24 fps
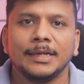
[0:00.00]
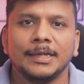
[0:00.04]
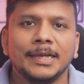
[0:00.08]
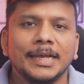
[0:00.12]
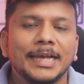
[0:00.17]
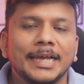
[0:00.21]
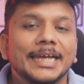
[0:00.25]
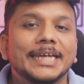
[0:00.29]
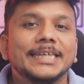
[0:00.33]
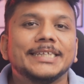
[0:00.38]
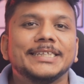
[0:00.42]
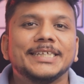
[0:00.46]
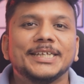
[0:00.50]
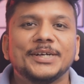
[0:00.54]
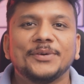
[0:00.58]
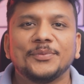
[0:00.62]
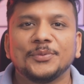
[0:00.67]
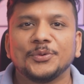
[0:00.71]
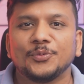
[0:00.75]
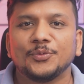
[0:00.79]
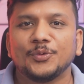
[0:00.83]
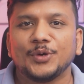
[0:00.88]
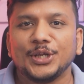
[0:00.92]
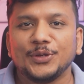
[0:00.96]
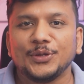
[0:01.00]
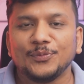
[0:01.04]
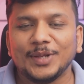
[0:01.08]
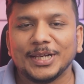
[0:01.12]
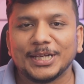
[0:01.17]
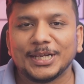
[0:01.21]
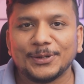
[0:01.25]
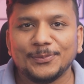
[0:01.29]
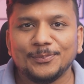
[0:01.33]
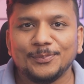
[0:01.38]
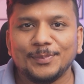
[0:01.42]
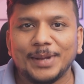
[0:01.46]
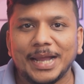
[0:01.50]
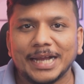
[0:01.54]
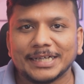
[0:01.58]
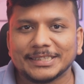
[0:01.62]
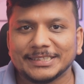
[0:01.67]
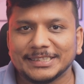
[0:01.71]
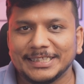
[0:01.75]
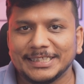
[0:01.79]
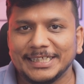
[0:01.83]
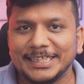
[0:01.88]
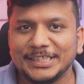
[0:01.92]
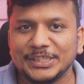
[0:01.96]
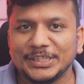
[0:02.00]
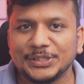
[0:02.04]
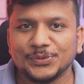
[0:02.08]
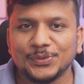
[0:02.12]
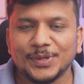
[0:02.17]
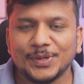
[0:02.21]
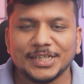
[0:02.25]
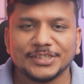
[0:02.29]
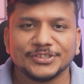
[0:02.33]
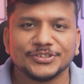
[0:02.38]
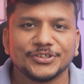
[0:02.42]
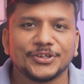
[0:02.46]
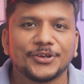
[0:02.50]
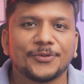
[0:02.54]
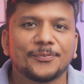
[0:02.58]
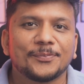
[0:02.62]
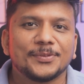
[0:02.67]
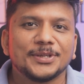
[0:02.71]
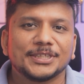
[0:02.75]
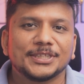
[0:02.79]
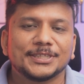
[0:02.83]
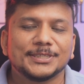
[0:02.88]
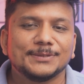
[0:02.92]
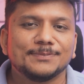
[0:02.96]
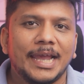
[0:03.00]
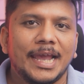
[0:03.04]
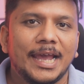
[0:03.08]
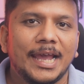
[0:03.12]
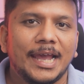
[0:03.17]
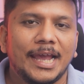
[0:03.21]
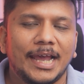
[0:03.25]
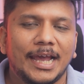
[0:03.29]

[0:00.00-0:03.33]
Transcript: Hey there everyone, welcome back again to Engineering Pritam.